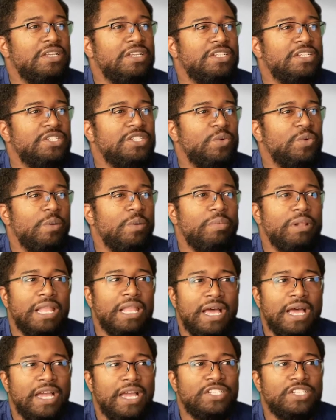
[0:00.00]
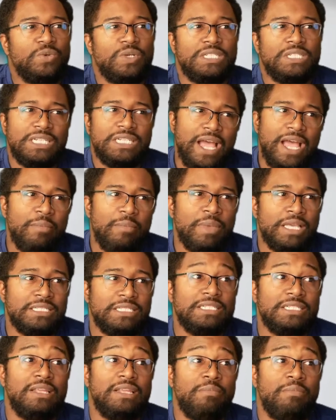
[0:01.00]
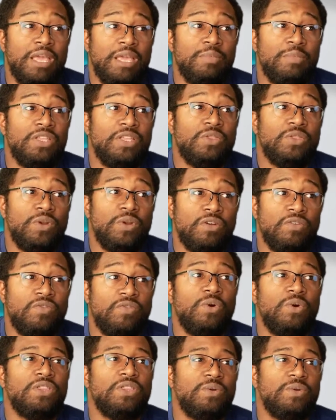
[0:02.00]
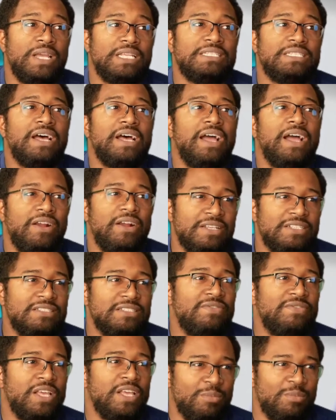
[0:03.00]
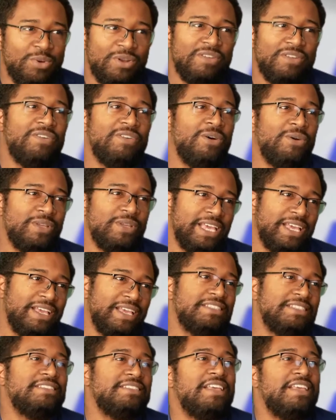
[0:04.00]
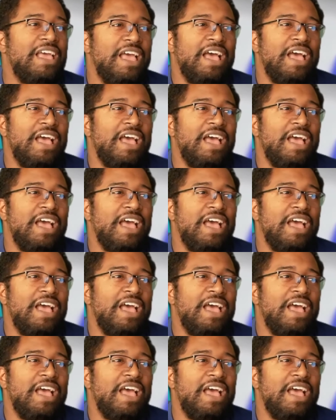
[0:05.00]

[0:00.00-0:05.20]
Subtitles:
to reply to a chat message that may be 3 or 4 threads higher. It's available on the phone, yes.